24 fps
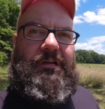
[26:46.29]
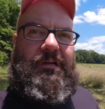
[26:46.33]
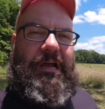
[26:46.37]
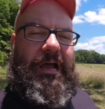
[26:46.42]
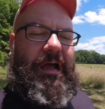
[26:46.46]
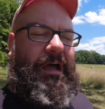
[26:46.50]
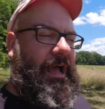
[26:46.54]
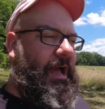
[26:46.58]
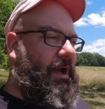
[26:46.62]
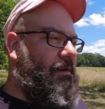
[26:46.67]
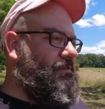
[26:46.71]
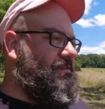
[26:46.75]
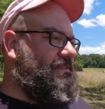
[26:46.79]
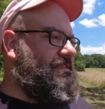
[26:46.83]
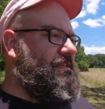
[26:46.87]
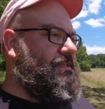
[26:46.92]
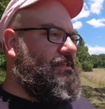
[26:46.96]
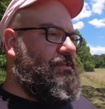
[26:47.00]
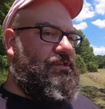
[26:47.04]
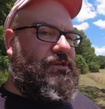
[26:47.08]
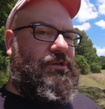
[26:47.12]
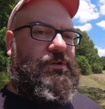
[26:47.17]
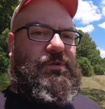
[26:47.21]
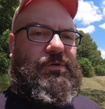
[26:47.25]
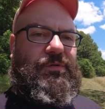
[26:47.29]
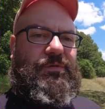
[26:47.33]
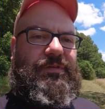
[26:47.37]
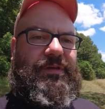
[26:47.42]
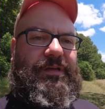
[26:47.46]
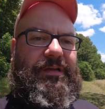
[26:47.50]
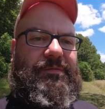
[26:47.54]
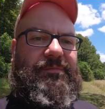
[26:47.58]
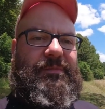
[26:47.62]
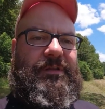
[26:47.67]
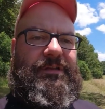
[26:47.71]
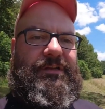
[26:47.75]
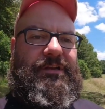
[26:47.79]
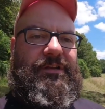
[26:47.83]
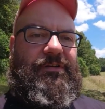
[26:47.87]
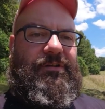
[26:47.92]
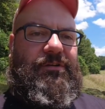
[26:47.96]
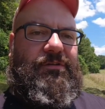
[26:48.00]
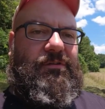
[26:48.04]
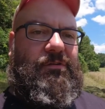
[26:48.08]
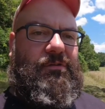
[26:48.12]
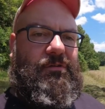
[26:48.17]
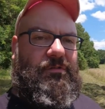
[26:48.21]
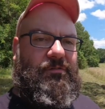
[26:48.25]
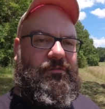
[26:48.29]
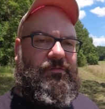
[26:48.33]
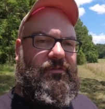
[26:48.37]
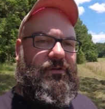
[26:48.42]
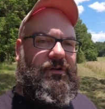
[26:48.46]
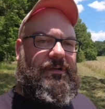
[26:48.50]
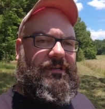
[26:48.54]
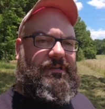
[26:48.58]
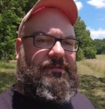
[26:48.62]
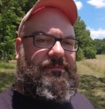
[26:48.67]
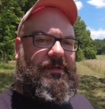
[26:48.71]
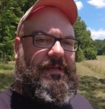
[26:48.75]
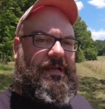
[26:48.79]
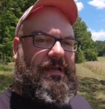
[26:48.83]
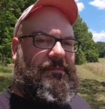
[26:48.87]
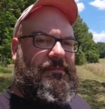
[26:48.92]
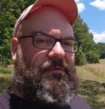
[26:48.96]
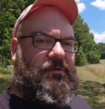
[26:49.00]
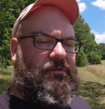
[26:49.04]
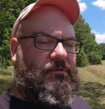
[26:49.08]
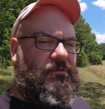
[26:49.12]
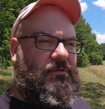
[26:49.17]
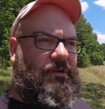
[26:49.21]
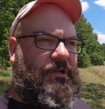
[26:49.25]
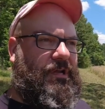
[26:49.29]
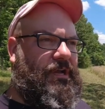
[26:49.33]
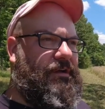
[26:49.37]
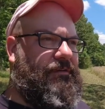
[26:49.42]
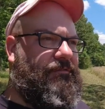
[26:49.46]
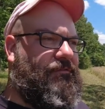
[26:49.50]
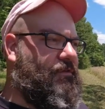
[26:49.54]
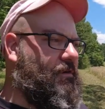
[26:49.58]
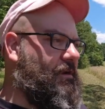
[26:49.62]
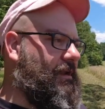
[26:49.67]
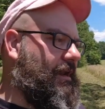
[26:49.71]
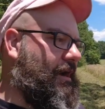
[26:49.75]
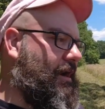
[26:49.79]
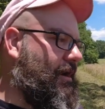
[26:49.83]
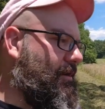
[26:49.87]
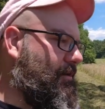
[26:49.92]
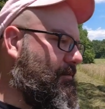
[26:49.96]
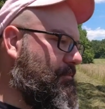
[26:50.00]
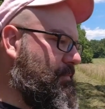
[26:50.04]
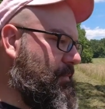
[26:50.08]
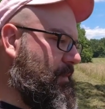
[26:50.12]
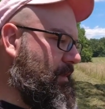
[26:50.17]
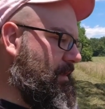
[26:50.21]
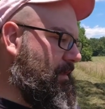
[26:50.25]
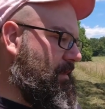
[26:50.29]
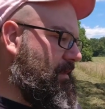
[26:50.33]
I, I was in too thick material for it to be able to recover at all.